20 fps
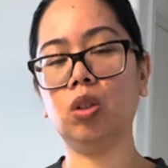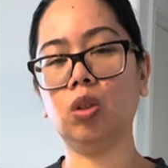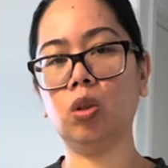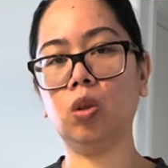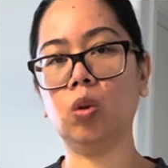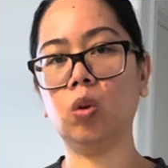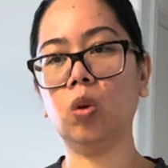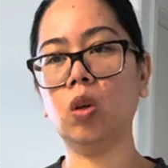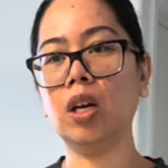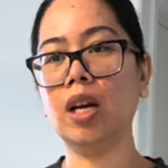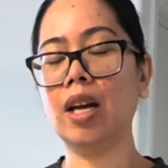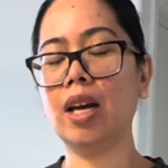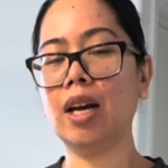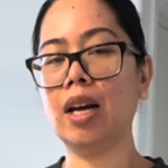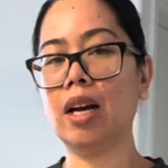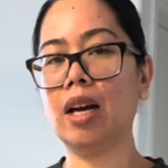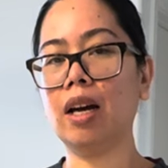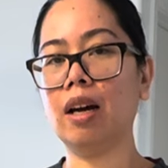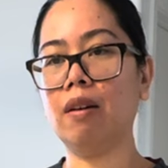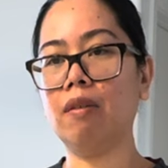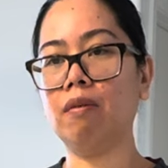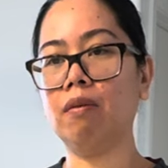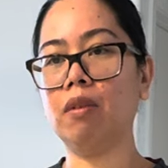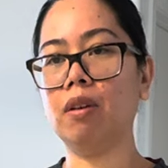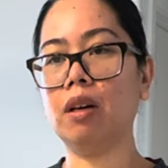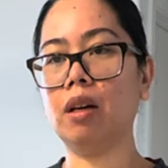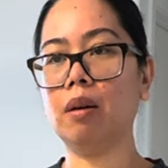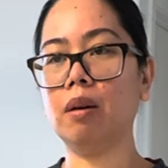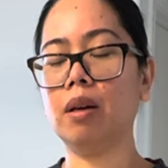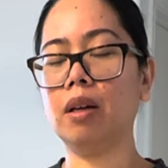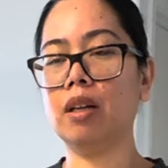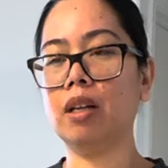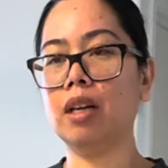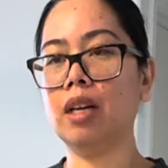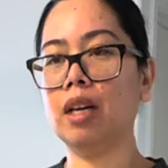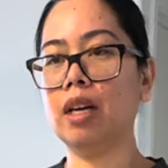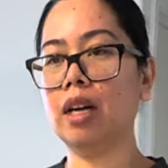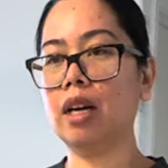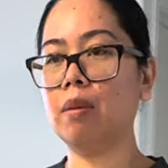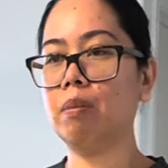to have
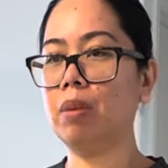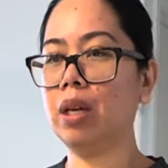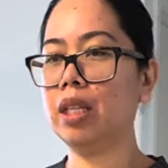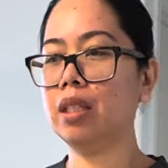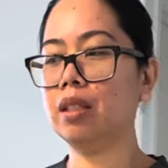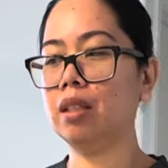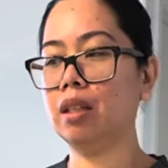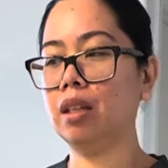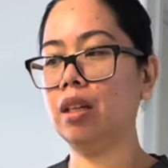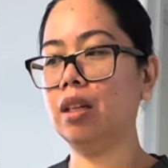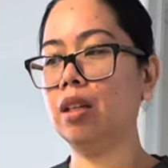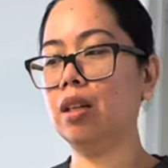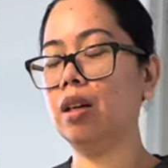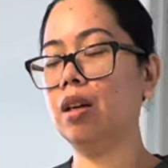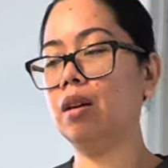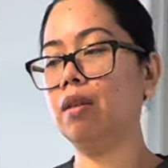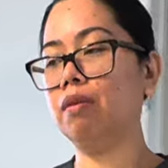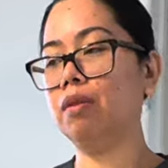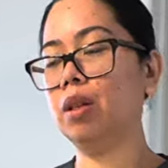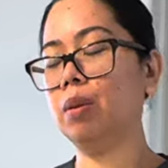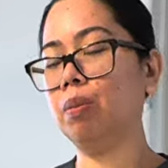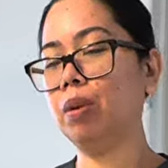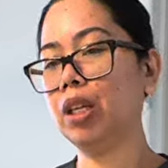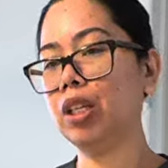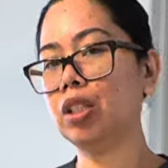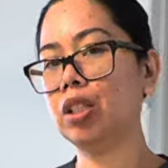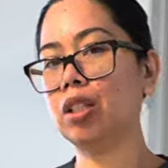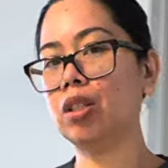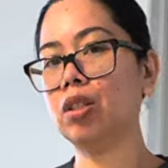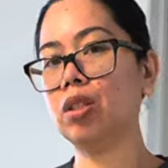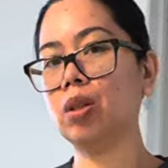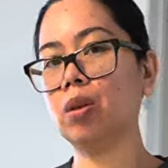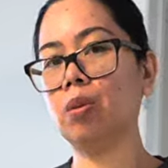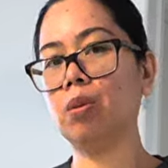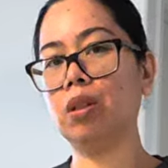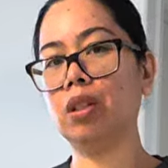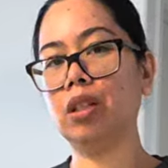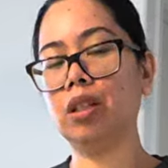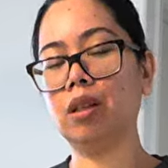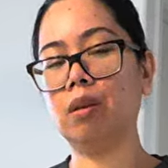a baseline of the patient. So we
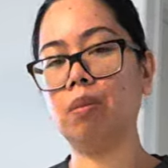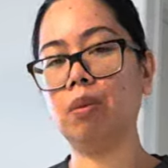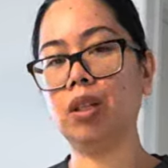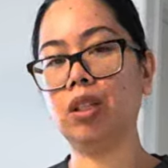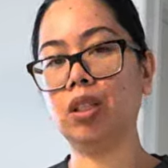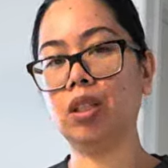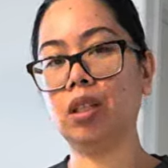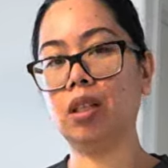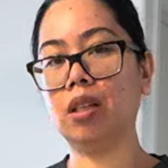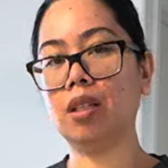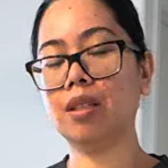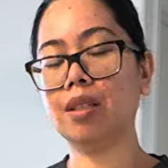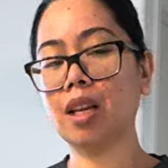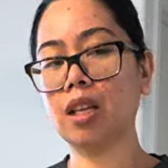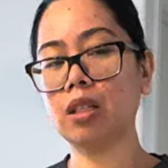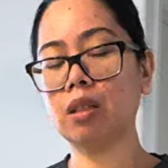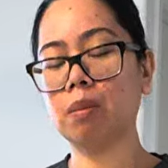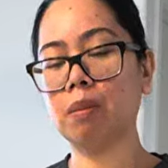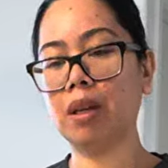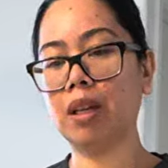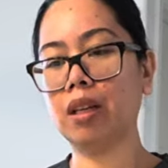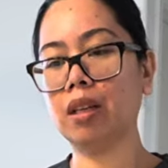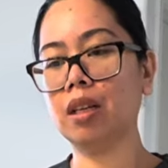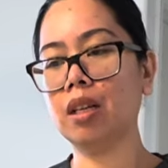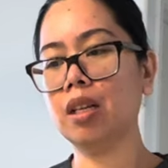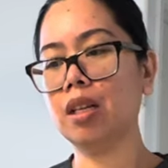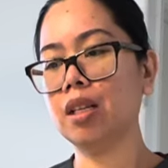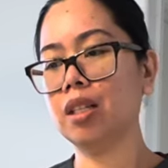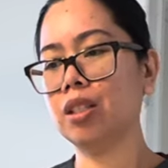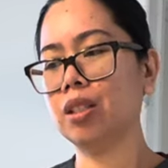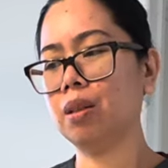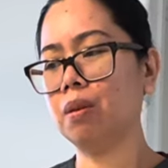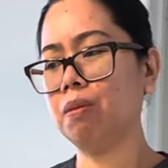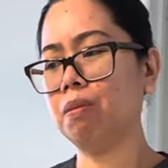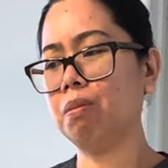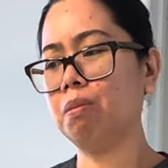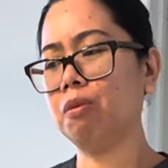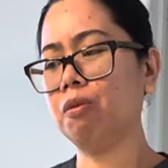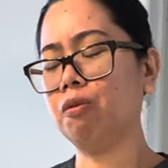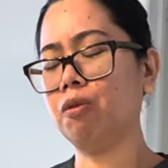need a patient assessment. So
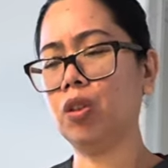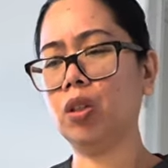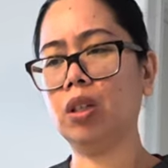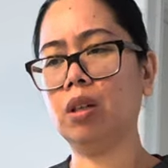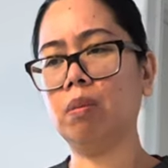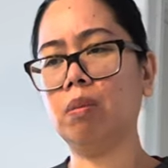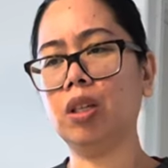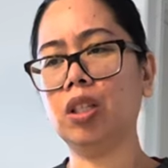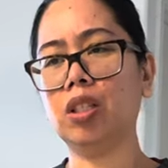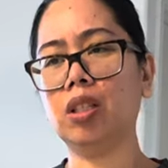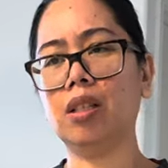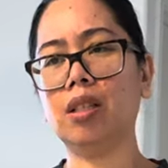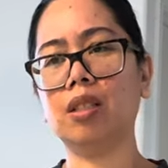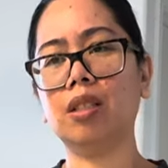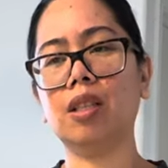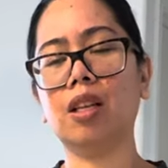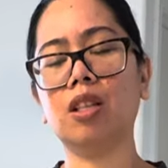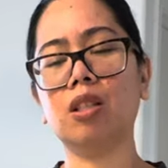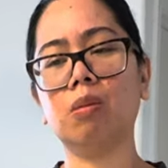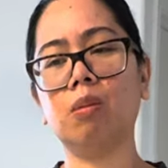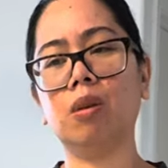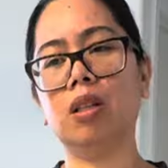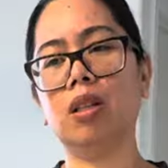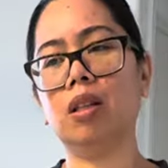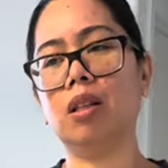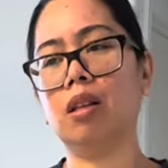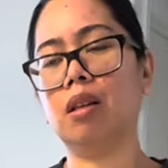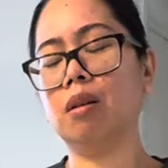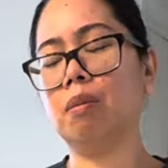for the patient assessment,